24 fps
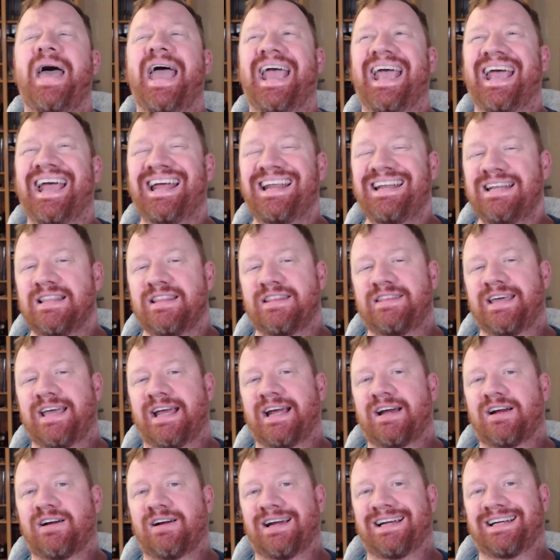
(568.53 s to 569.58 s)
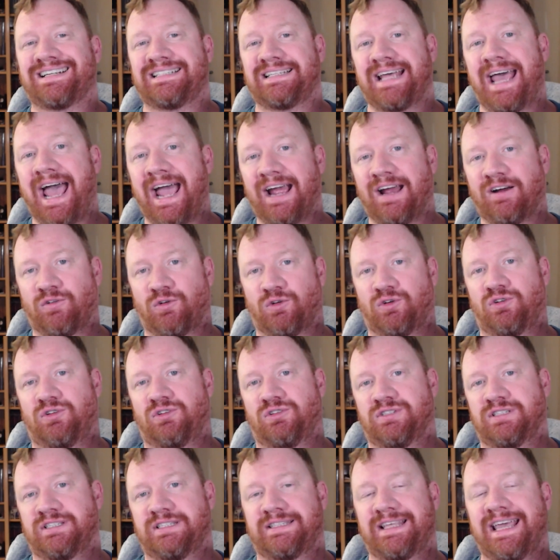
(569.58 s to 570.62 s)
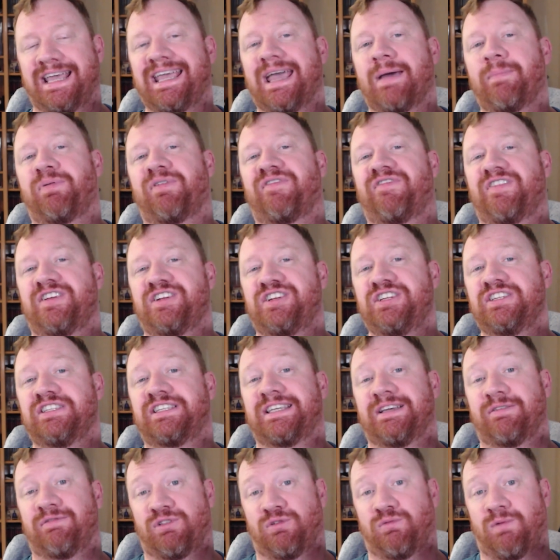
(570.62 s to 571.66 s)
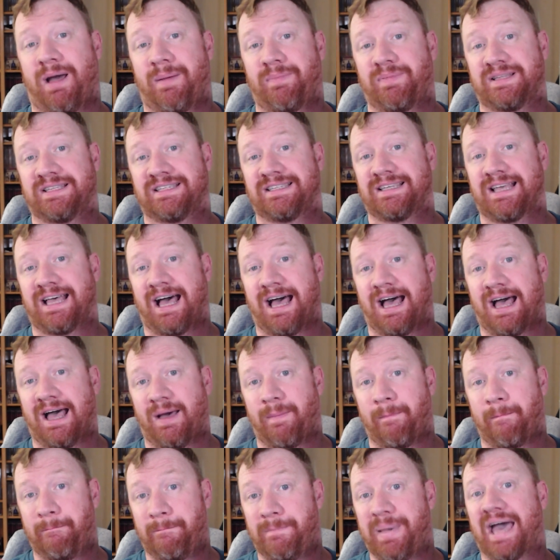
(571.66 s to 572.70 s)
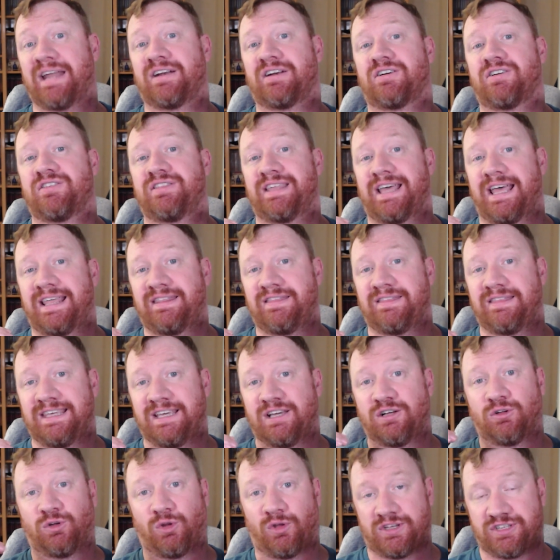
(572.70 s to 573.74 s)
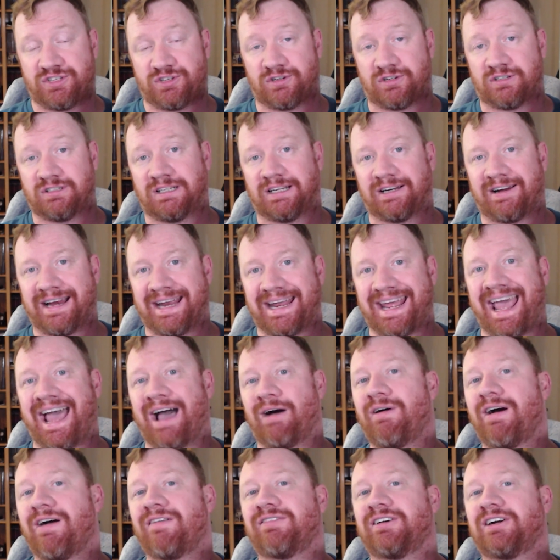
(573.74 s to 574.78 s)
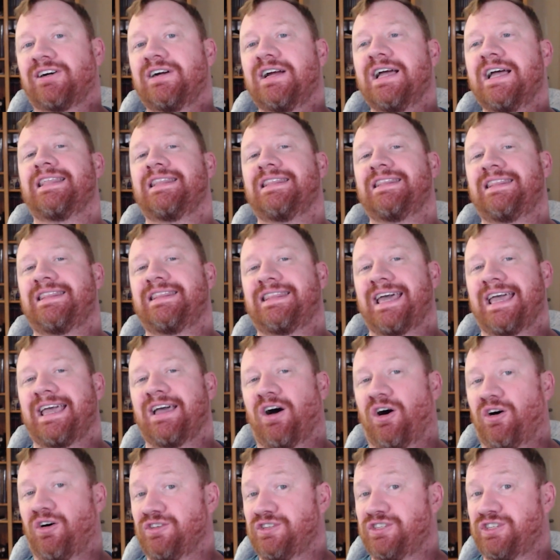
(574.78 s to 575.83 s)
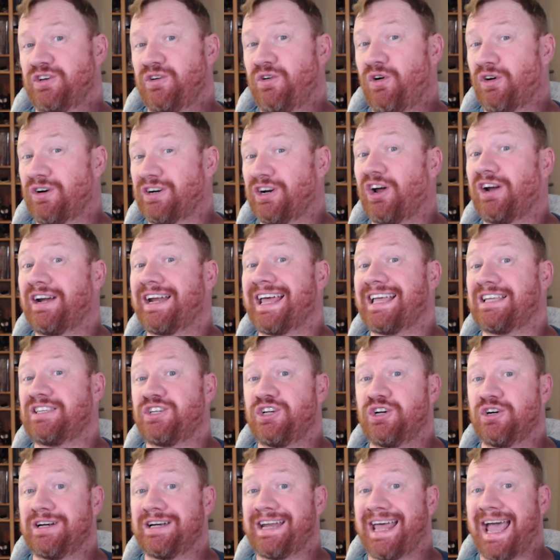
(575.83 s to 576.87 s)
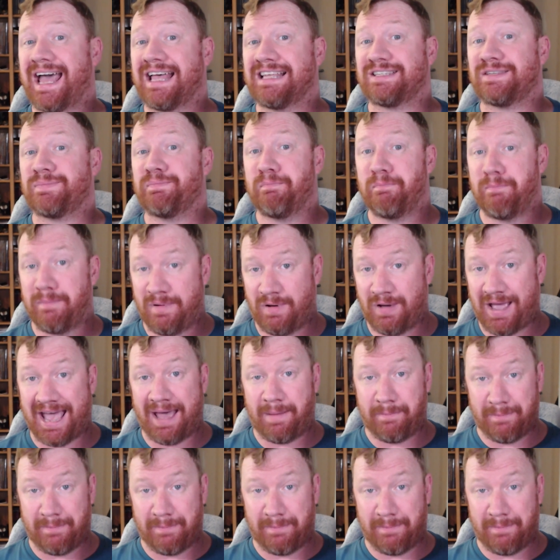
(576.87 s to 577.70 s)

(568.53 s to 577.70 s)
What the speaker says: and their attack rolls, they get proficiency with weapons better than the cloistered cleric. However, they also are not as good at